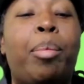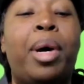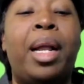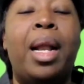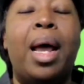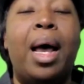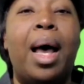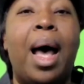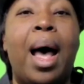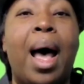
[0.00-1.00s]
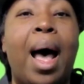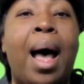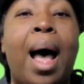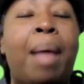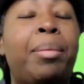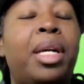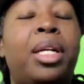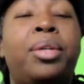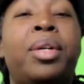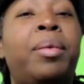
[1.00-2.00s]
But I'm
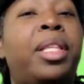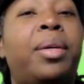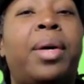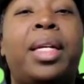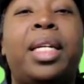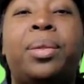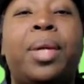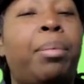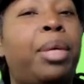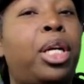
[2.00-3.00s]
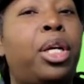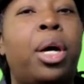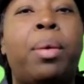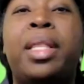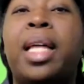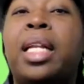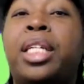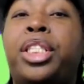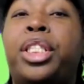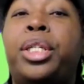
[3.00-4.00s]
going to agree with you on this one. I'm going to go with
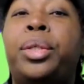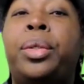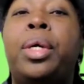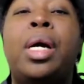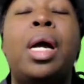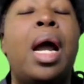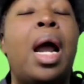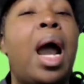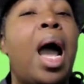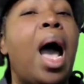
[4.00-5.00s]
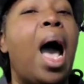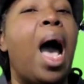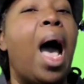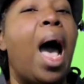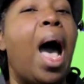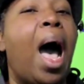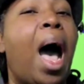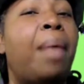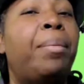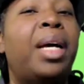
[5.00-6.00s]
LSU.
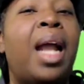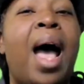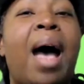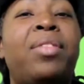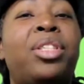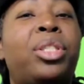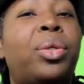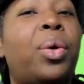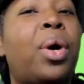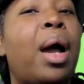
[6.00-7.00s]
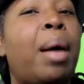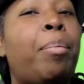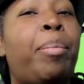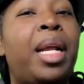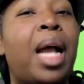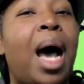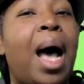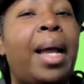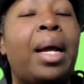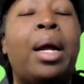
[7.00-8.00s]
I'm going to have the score a bit
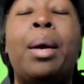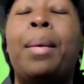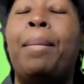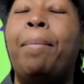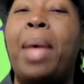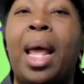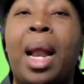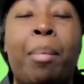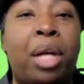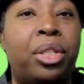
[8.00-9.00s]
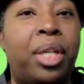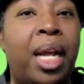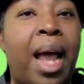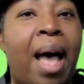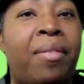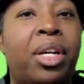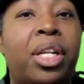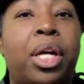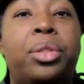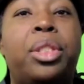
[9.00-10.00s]
higher, and I'm also going to have it
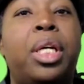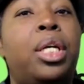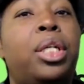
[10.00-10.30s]
close.